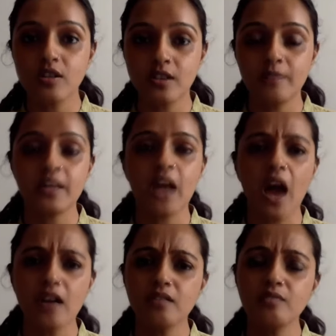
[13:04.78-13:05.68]
term that
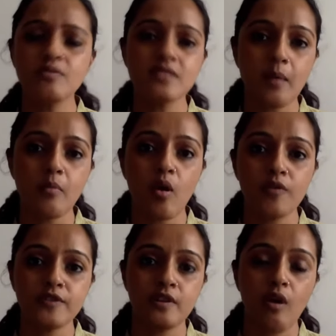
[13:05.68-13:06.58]
undo some
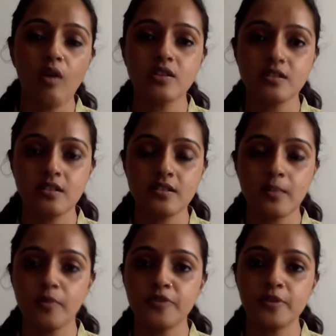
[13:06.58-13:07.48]
of
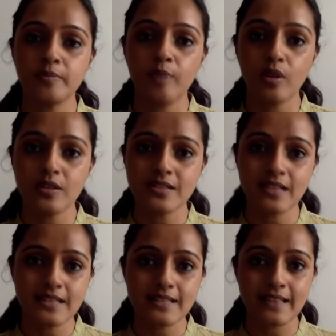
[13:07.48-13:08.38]
the
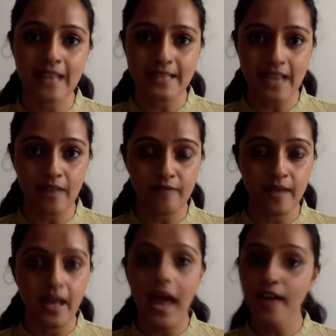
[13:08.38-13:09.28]
policies that have
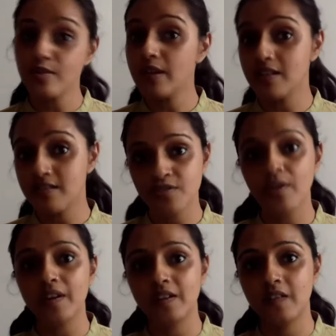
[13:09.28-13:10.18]
actually
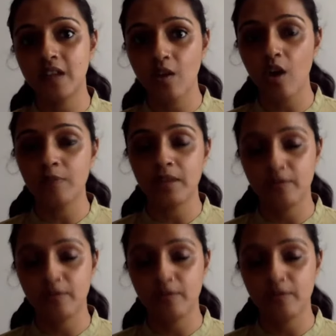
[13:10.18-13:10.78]
destroyed the economy.